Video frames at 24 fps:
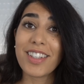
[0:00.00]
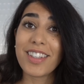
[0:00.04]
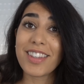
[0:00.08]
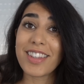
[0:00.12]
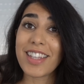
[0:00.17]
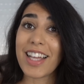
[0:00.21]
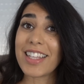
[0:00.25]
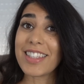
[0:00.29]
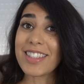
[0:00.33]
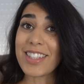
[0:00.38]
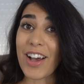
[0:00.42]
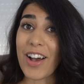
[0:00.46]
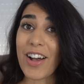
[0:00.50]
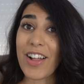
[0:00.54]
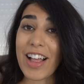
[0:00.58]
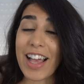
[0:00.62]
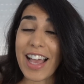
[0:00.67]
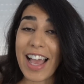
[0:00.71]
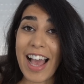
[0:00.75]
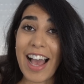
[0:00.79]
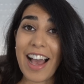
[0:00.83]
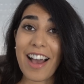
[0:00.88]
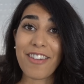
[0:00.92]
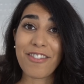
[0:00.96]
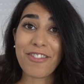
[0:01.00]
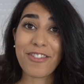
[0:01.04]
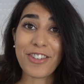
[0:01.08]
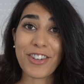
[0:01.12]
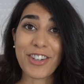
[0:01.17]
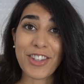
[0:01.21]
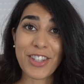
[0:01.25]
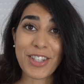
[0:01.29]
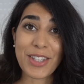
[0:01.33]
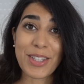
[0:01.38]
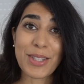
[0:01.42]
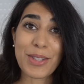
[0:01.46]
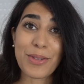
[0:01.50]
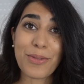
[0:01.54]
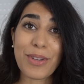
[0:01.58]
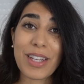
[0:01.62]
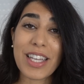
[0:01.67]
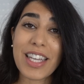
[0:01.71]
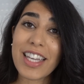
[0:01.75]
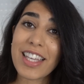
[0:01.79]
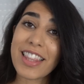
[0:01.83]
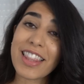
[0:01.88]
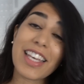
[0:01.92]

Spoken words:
that's all I have for this week.